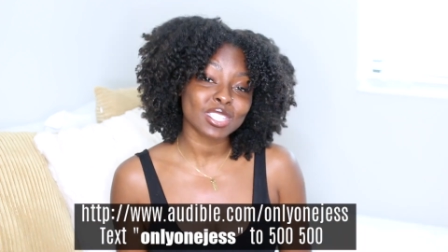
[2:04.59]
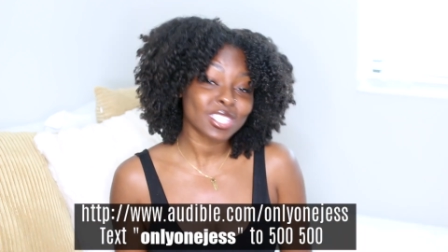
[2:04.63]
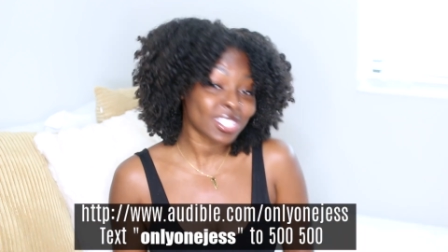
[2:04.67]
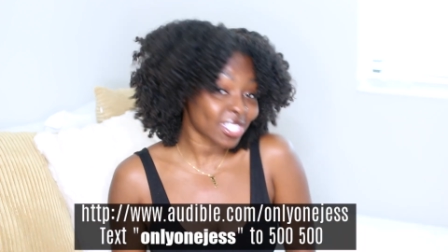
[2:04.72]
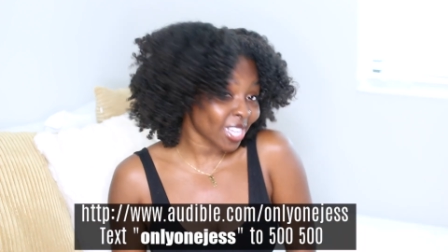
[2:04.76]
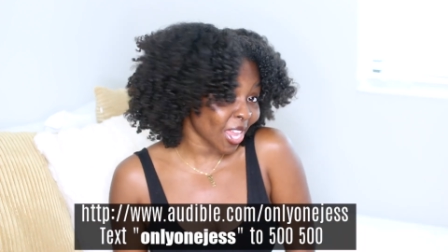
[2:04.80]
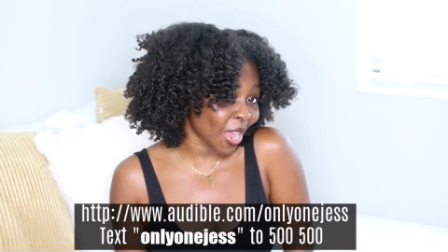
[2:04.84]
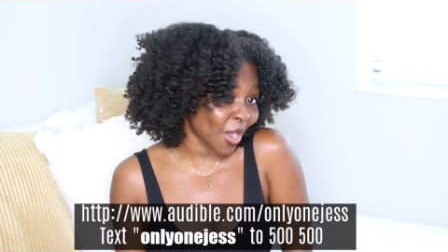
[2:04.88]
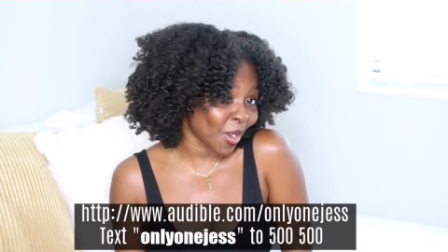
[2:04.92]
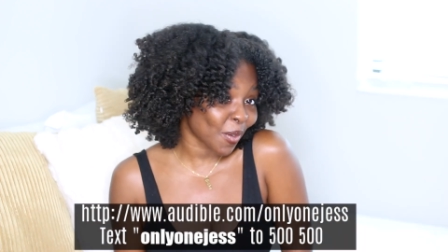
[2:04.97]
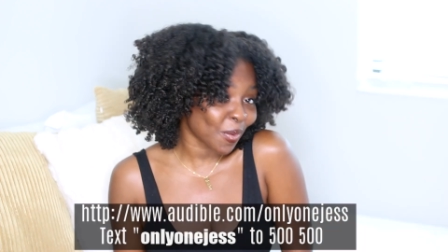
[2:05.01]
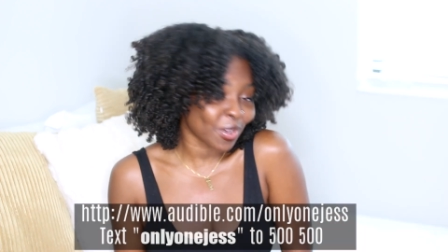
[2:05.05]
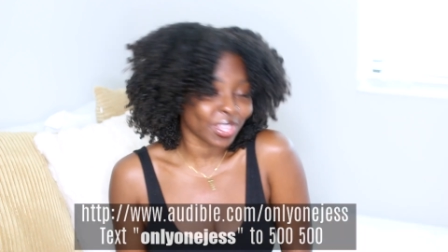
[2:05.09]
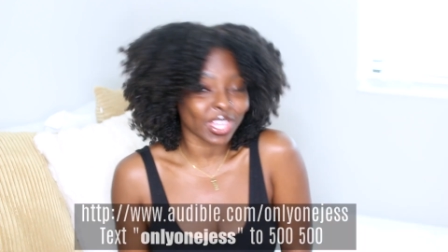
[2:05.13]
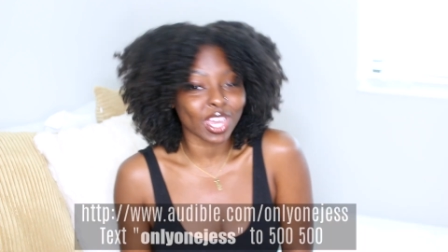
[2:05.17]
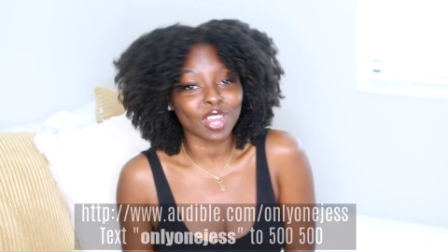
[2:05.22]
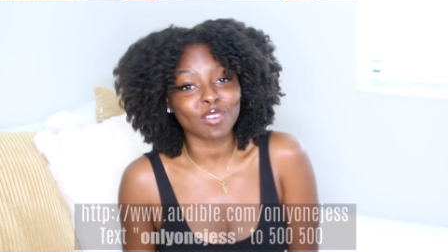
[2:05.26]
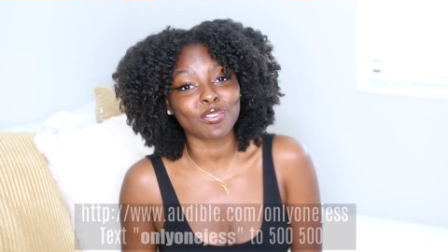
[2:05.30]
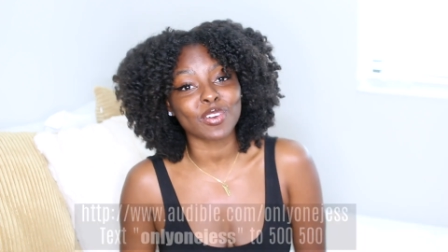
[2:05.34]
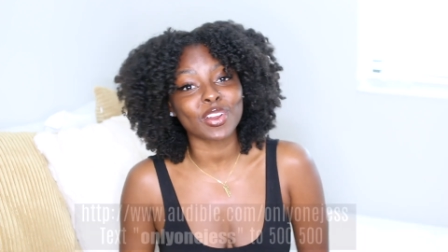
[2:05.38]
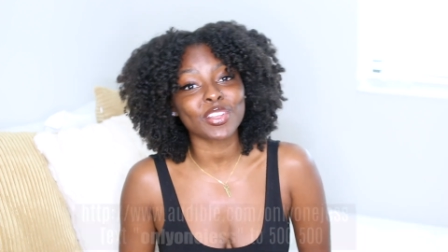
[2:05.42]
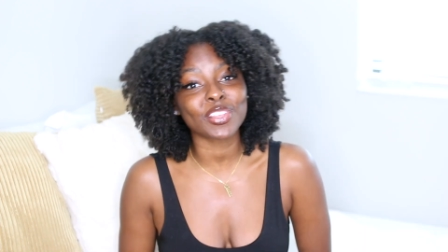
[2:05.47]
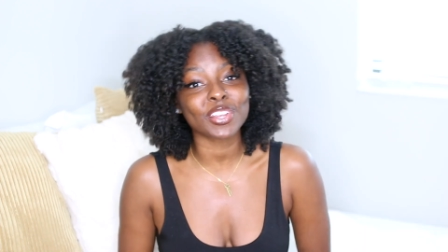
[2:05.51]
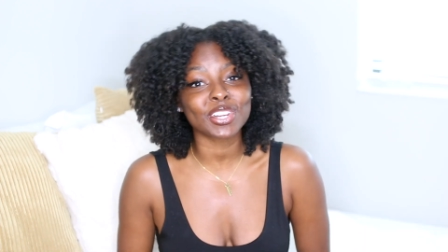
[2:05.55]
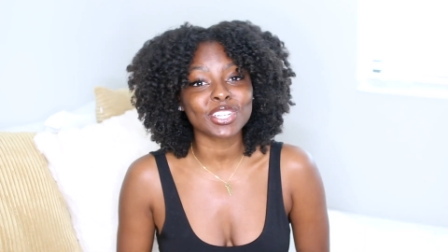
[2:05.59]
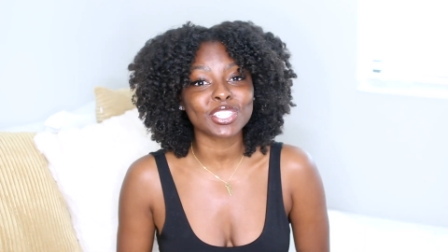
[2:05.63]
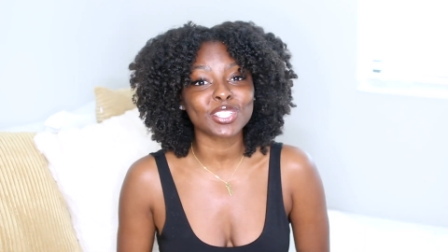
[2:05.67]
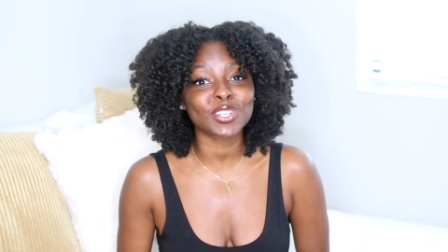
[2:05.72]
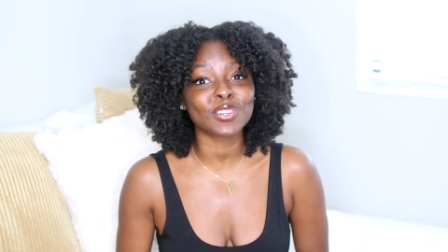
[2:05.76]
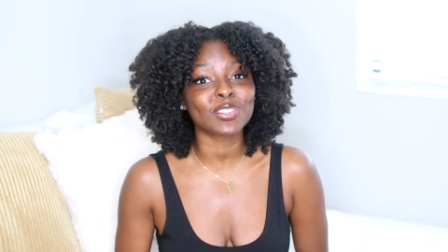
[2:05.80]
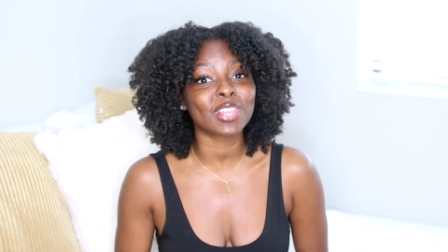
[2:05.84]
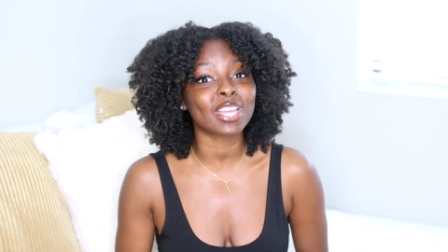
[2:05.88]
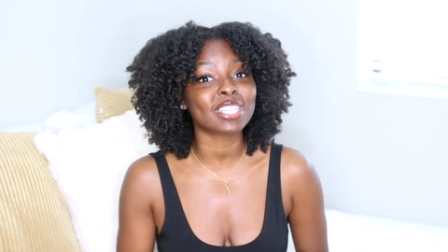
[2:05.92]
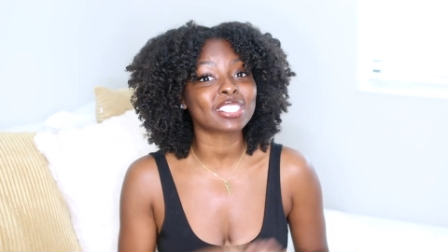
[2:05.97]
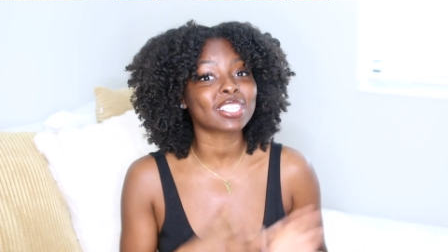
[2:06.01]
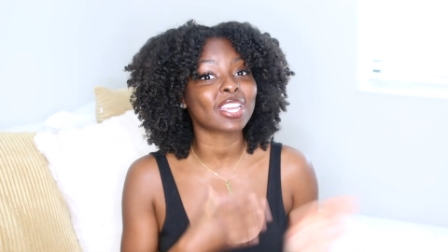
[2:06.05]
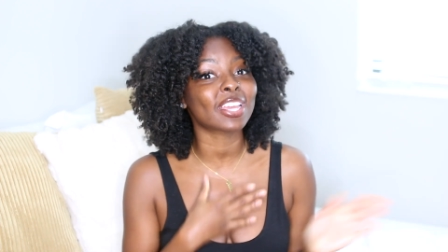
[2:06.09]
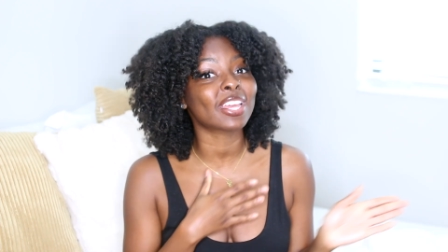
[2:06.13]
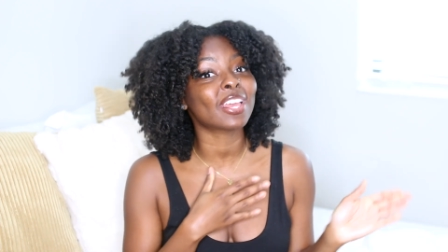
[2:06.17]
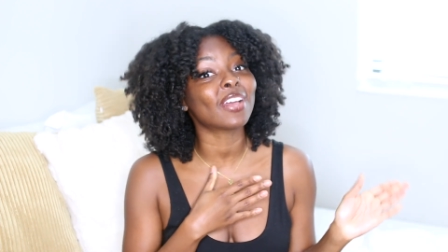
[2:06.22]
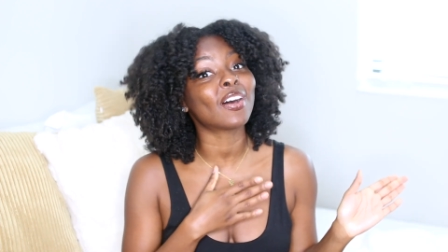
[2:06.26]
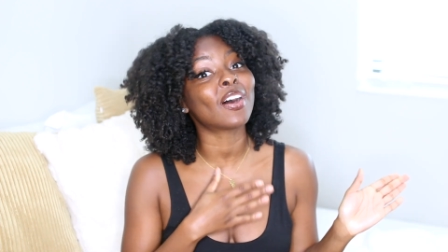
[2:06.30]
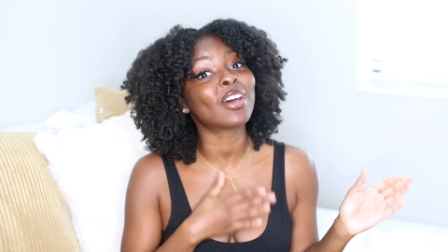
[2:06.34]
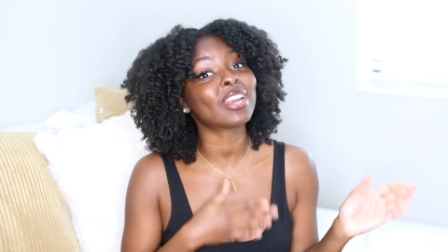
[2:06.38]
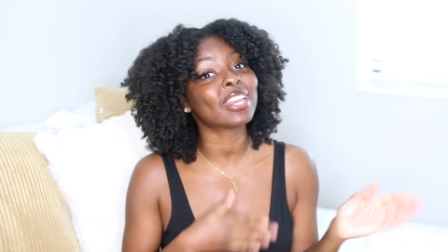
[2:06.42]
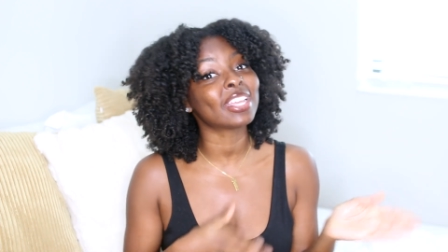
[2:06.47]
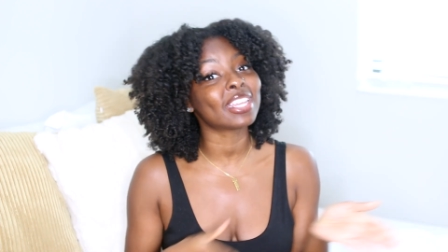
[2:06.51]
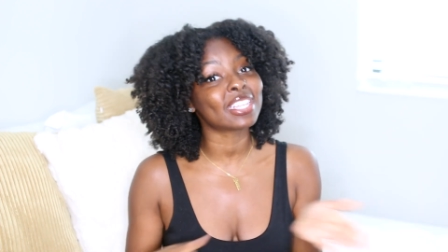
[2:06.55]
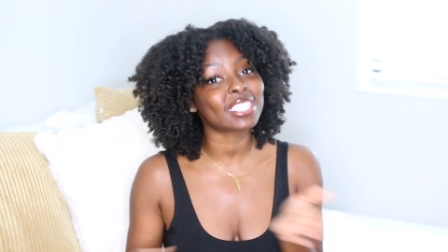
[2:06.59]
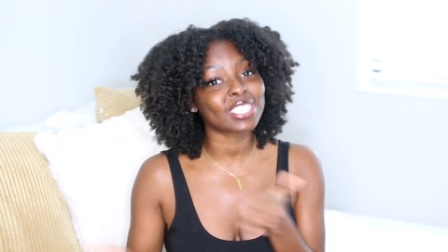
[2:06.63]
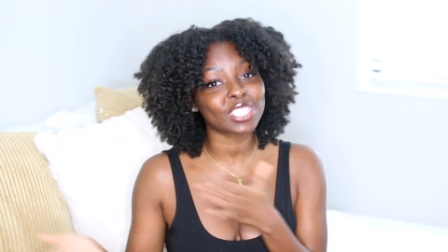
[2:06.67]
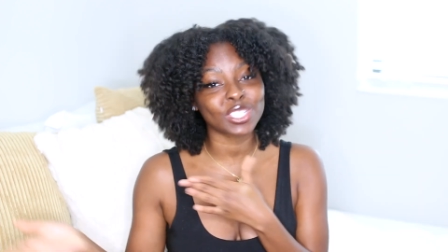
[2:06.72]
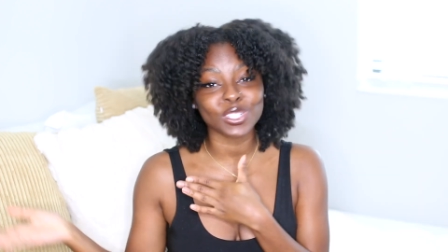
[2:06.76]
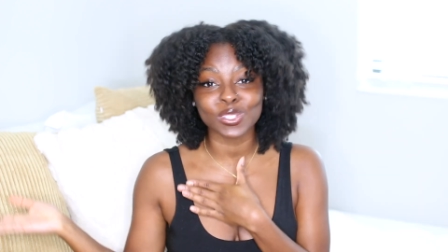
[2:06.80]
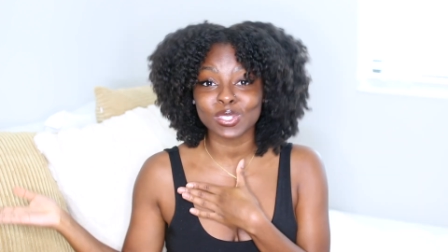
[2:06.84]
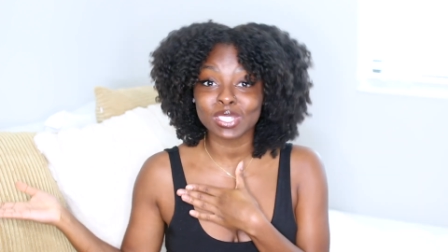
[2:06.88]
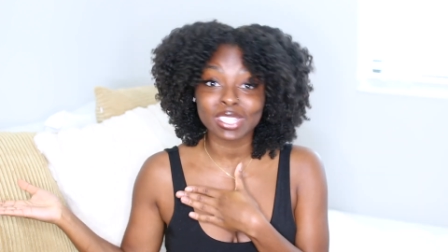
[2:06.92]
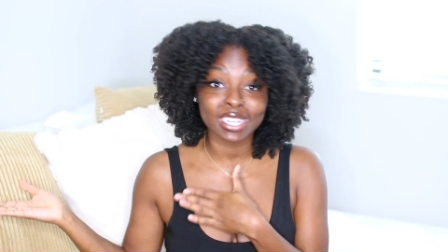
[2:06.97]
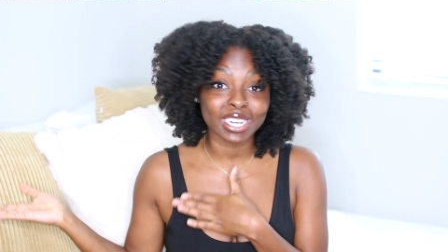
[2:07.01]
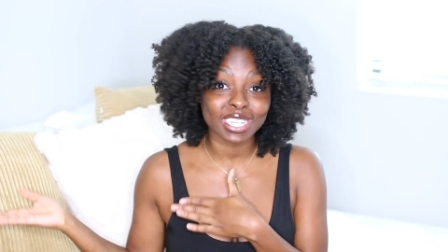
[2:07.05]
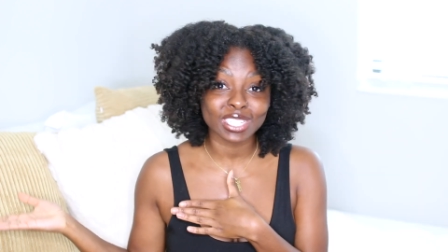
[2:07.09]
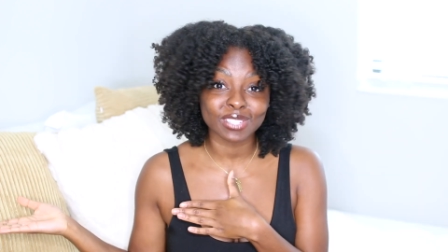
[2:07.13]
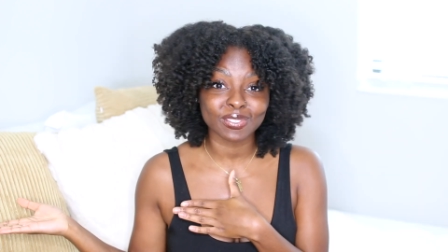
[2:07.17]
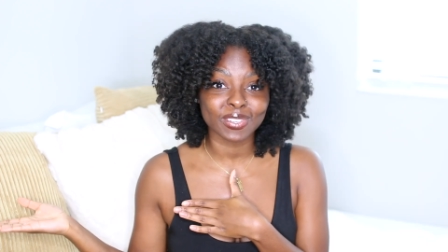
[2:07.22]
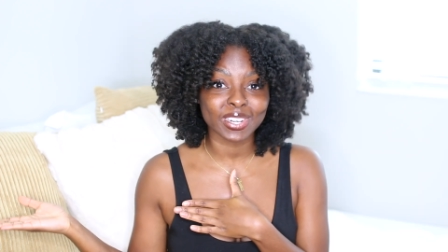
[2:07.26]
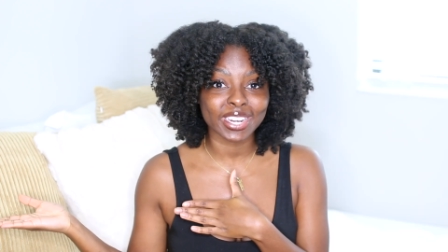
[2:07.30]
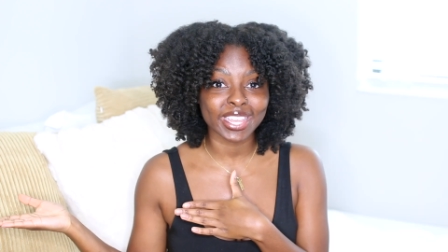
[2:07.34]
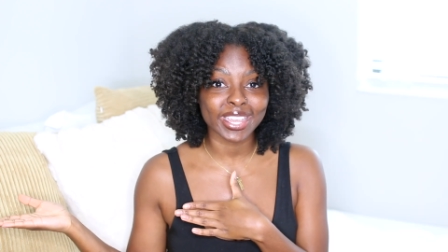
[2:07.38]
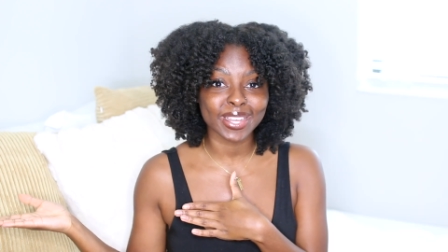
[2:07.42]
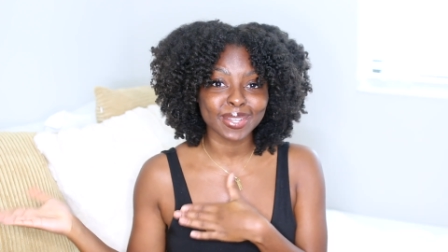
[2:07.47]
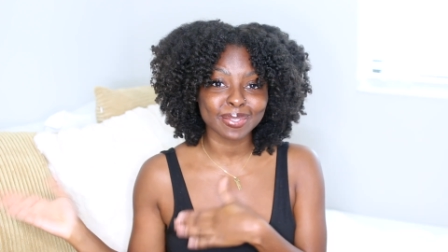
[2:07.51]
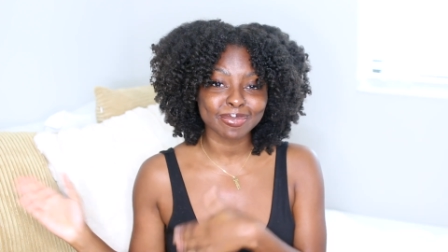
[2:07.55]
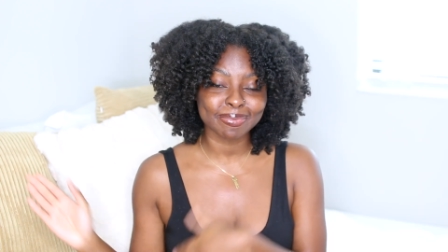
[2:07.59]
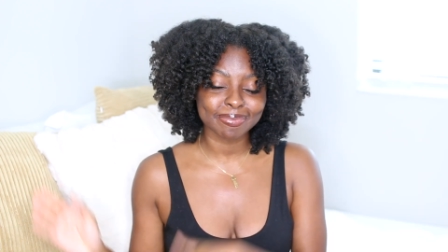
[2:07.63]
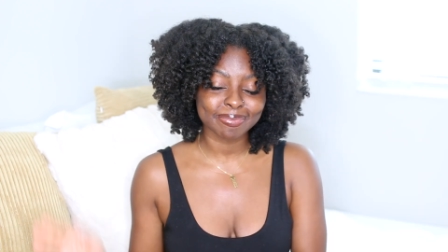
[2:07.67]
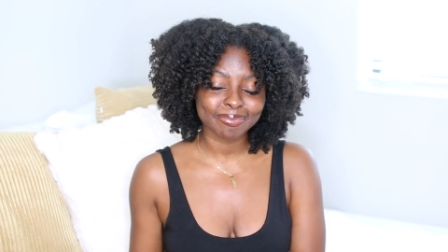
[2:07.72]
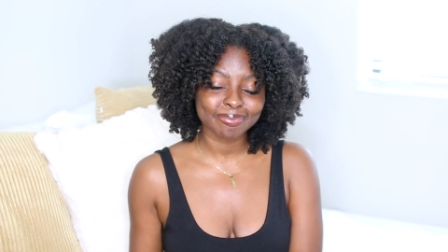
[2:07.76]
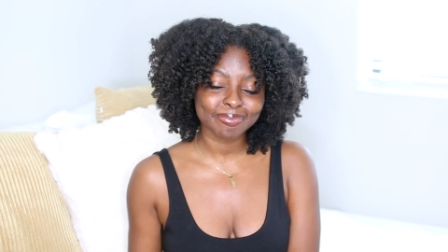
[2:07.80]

So without further ado, let's get on into today's video.